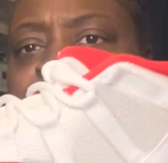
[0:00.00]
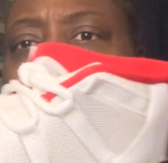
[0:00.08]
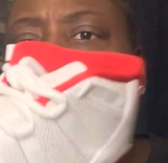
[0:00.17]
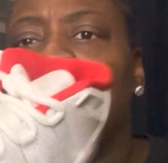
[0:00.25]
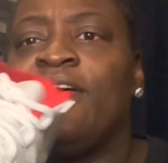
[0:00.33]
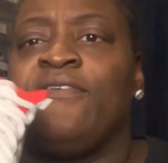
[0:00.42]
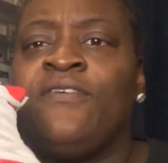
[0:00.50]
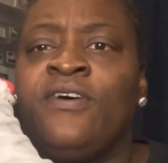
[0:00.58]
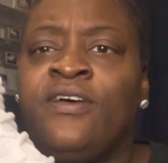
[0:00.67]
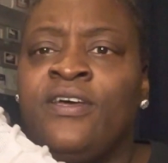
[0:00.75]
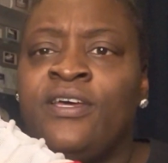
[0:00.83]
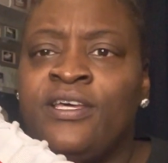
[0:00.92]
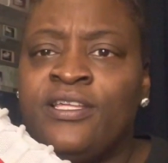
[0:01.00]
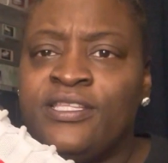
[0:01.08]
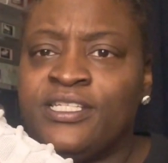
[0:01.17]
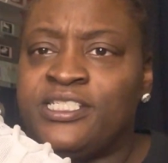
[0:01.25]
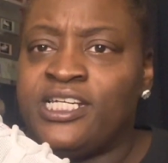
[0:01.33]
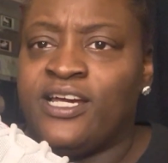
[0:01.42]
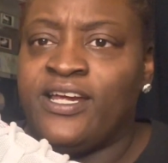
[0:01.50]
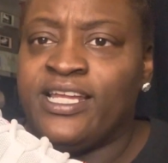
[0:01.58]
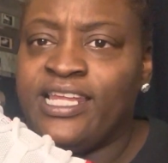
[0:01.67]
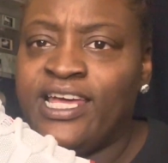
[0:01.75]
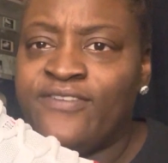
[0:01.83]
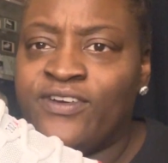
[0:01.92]
have the Cherry
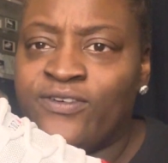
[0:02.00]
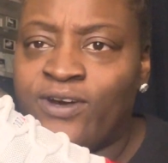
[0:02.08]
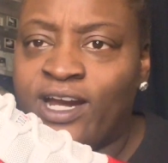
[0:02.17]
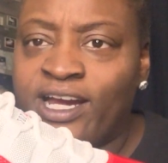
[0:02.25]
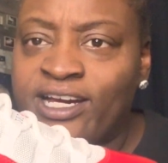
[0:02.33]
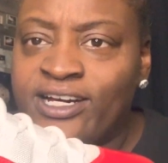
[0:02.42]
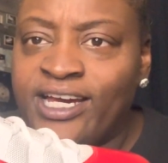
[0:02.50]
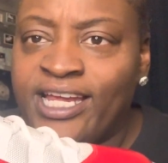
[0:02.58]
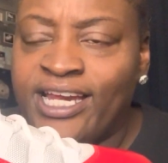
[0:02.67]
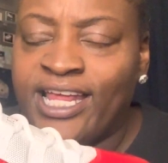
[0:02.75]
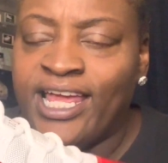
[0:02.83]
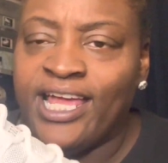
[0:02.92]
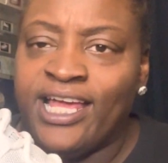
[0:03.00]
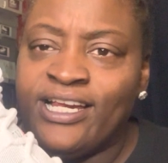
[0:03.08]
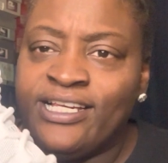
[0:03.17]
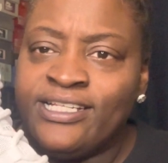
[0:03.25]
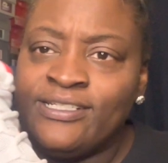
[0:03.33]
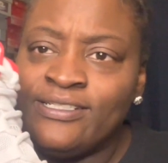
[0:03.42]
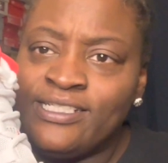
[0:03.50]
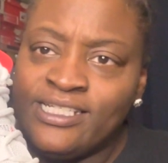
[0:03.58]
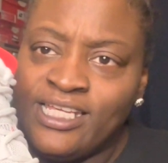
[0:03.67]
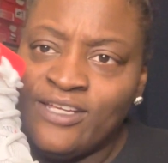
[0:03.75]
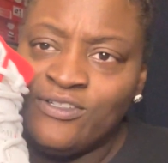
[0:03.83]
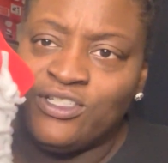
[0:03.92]
11 right here in hand that
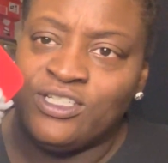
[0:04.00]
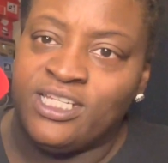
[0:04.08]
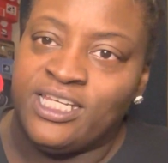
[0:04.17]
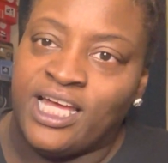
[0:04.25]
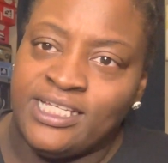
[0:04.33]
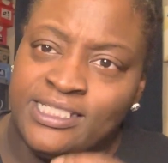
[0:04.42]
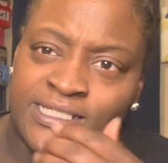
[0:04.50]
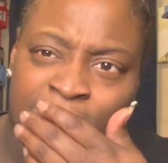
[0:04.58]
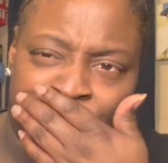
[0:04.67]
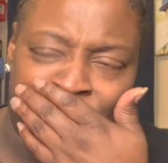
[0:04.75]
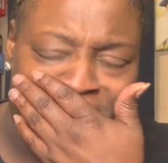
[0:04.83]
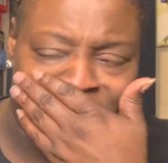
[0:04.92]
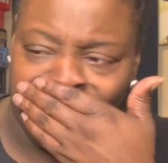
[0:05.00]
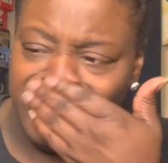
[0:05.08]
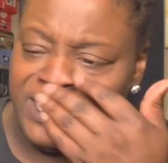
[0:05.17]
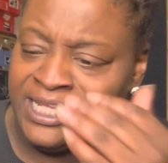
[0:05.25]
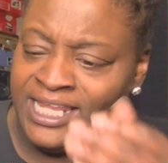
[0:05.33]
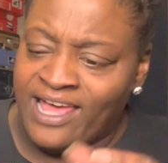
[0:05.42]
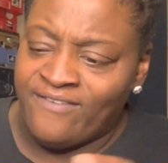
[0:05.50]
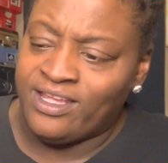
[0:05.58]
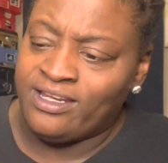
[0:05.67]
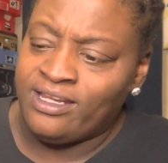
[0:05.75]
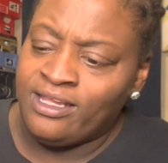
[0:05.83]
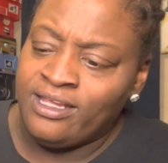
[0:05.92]
gives you the nice silhouette of the
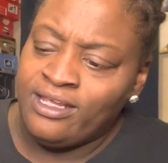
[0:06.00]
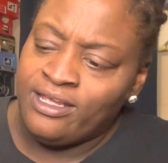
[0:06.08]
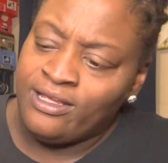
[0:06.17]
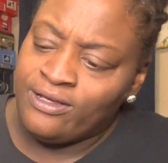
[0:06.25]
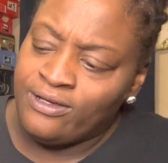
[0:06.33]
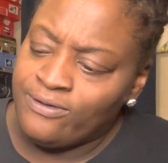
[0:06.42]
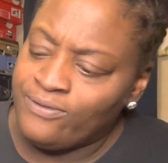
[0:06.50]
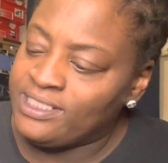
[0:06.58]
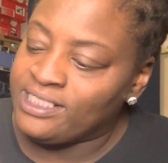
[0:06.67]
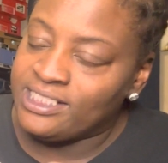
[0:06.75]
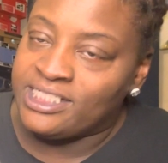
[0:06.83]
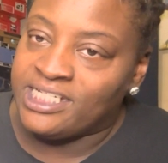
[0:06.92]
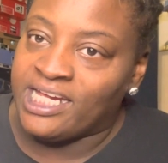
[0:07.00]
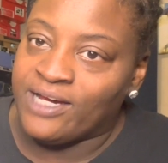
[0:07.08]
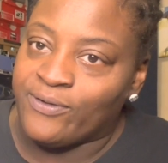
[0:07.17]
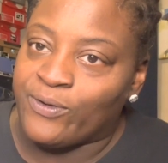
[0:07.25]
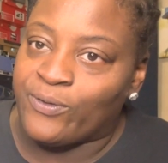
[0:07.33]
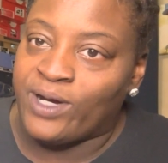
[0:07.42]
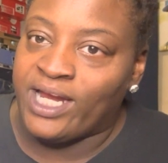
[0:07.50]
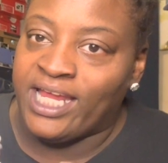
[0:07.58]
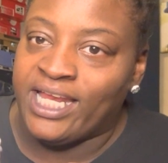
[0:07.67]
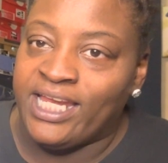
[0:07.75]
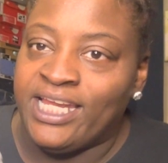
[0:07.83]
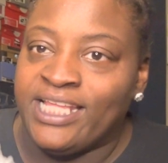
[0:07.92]
11 with the cherry
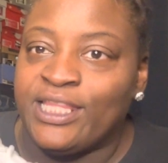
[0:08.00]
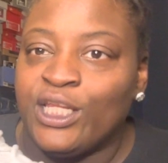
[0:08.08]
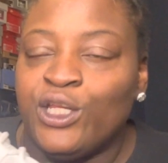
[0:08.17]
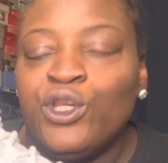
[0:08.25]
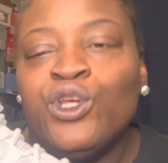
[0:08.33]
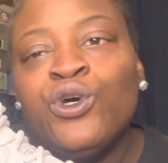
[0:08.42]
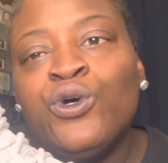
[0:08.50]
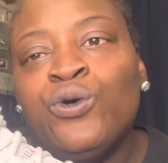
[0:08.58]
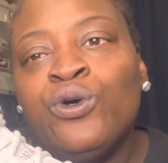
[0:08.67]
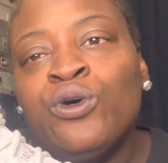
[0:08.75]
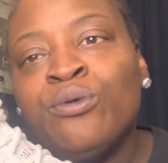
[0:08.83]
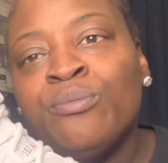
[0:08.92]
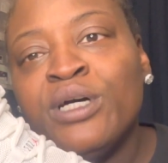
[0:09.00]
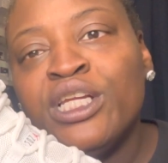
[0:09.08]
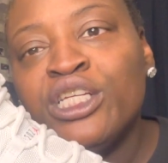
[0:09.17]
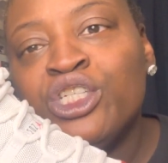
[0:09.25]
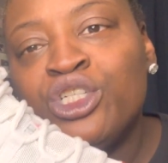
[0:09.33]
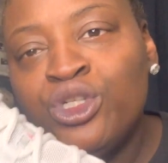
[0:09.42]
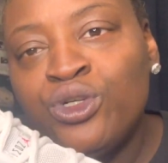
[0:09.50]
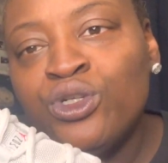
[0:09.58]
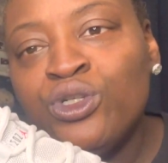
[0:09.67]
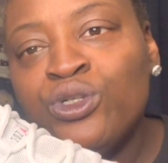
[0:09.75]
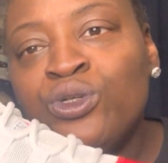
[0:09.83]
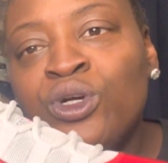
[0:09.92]
red. Nothing new, but it's
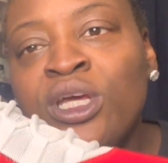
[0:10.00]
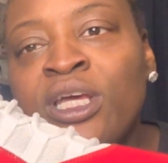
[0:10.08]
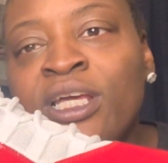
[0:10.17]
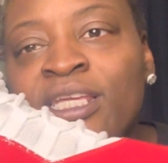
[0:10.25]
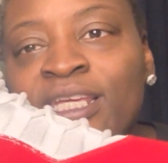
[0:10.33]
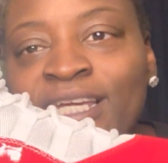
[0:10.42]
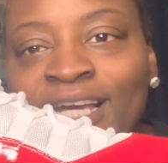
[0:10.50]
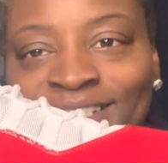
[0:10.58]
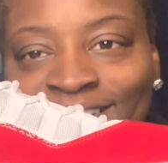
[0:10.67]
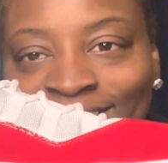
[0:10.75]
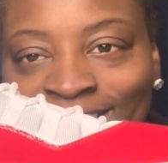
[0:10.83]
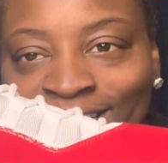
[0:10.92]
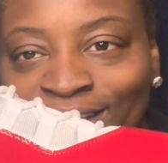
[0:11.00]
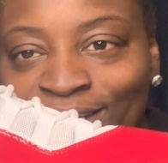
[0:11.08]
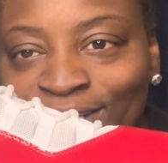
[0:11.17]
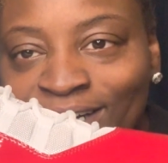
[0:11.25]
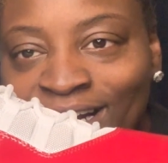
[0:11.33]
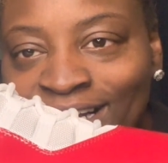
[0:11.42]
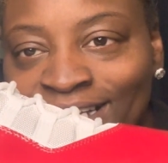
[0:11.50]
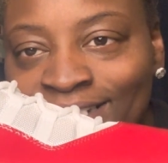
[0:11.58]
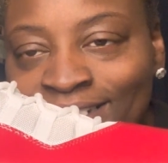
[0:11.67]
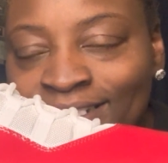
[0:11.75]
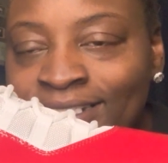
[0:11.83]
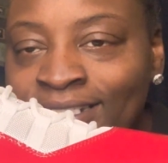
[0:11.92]
true. You got your clear
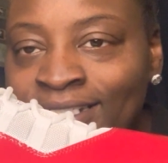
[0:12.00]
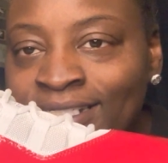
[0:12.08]
ice